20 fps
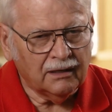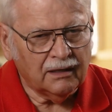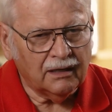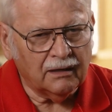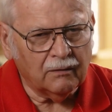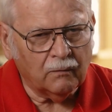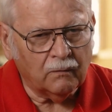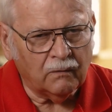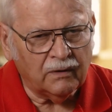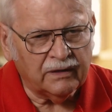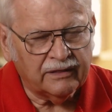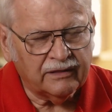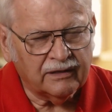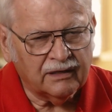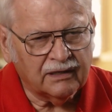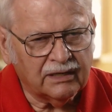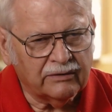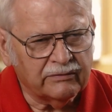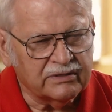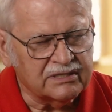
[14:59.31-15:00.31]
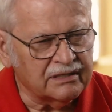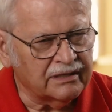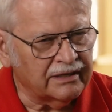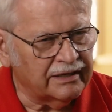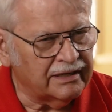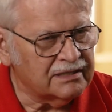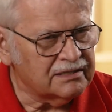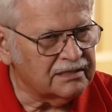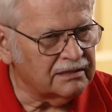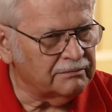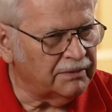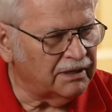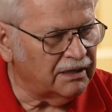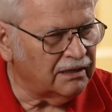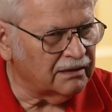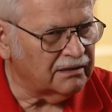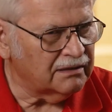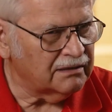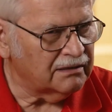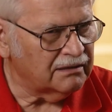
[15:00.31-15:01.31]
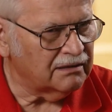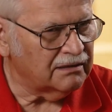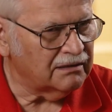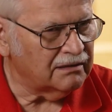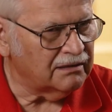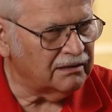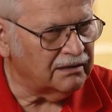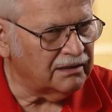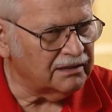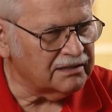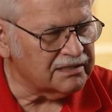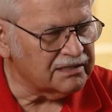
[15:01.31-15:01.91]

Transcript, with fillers: Now, one thing that was nice about the